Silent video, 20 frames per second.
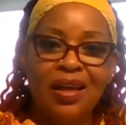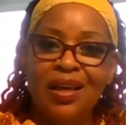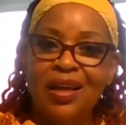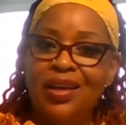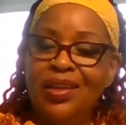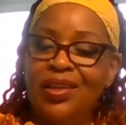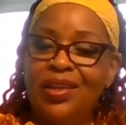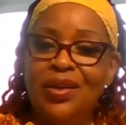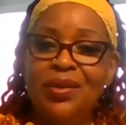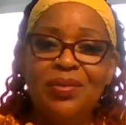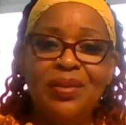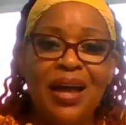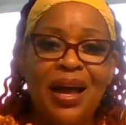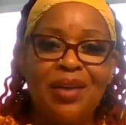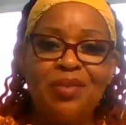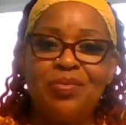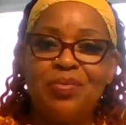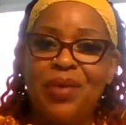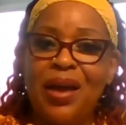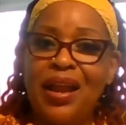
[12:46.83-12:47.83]
You're
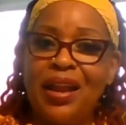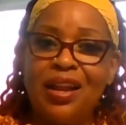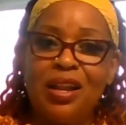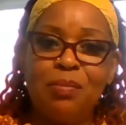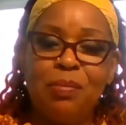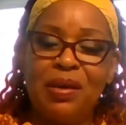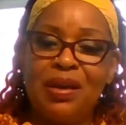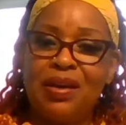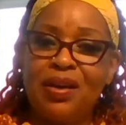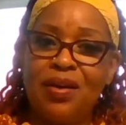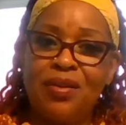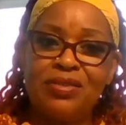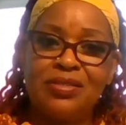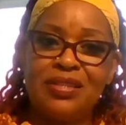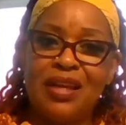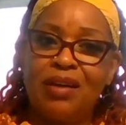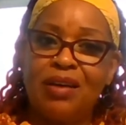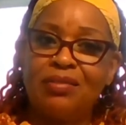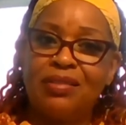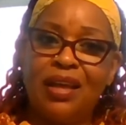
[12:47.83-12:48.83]
not ready to be cursed
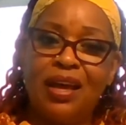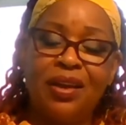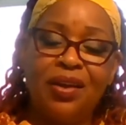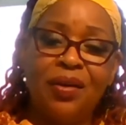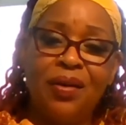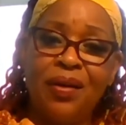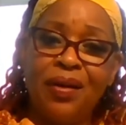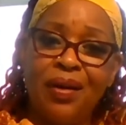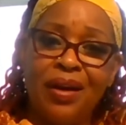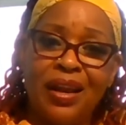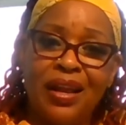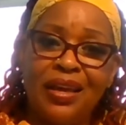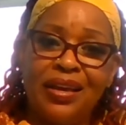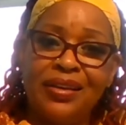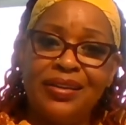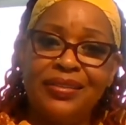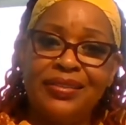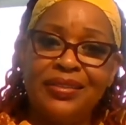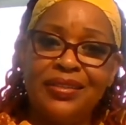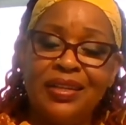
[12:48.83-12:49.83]
out that early.
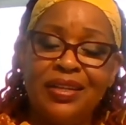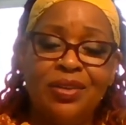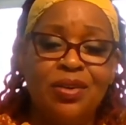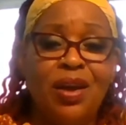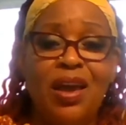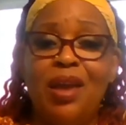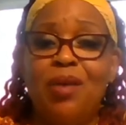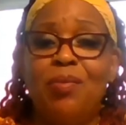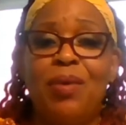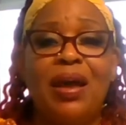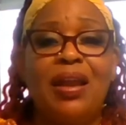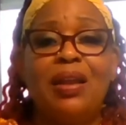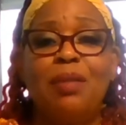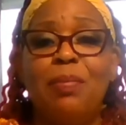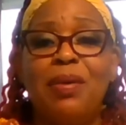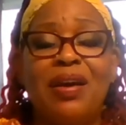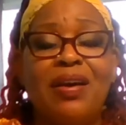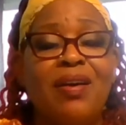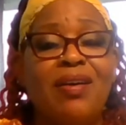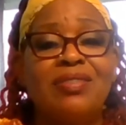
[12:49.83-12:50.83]
You ain't ready to
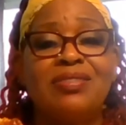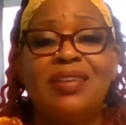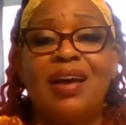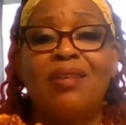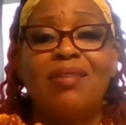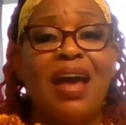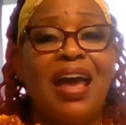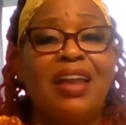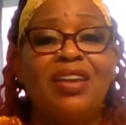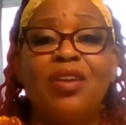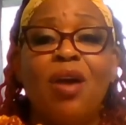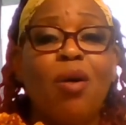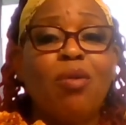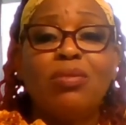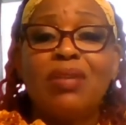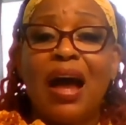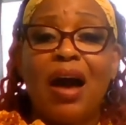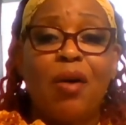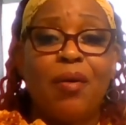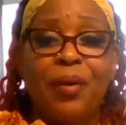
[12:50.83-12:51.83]
be cursed out at no
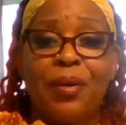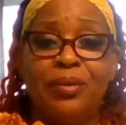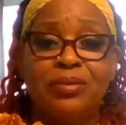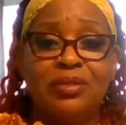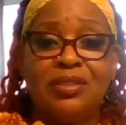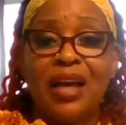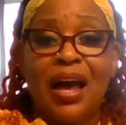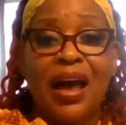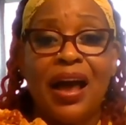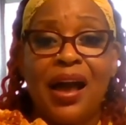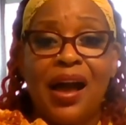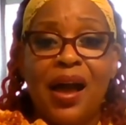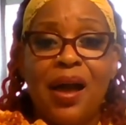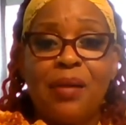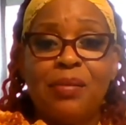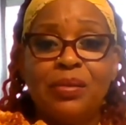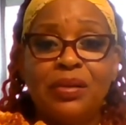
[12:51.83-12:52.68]
doggone time.